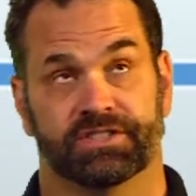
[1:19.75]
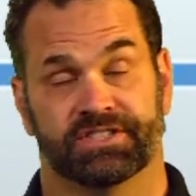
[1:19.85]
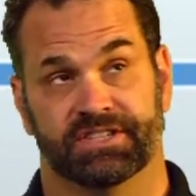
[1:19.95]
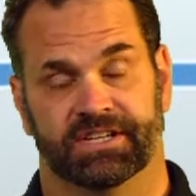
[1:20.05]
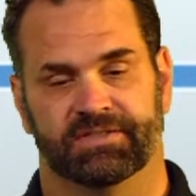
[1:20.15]

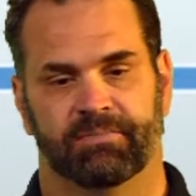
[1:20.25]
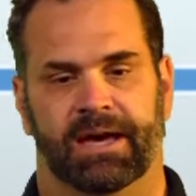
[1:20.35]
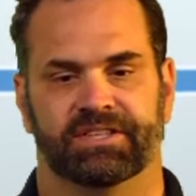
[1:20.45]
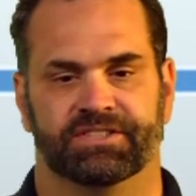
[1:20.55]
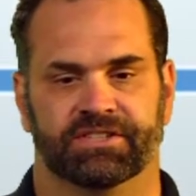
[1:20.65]
sixth
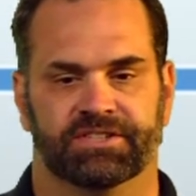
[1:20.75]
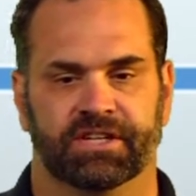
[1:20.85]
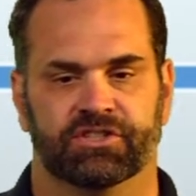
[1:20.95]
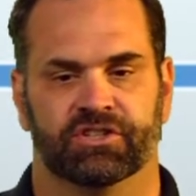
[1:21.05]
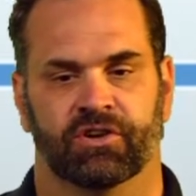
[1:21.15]
mass
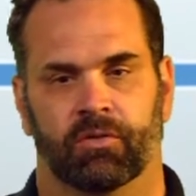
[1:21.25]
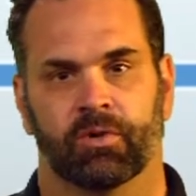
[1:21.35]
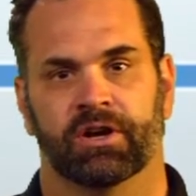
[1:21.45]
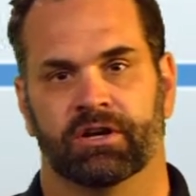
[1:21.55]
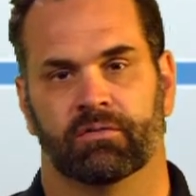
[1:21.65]
extinction
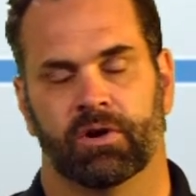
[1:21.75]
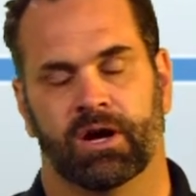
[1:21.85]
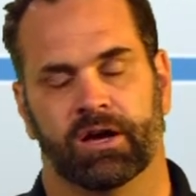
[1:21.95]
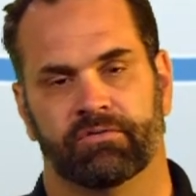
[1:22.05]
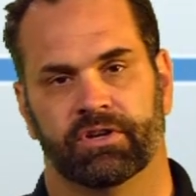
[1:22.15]
already arrived?"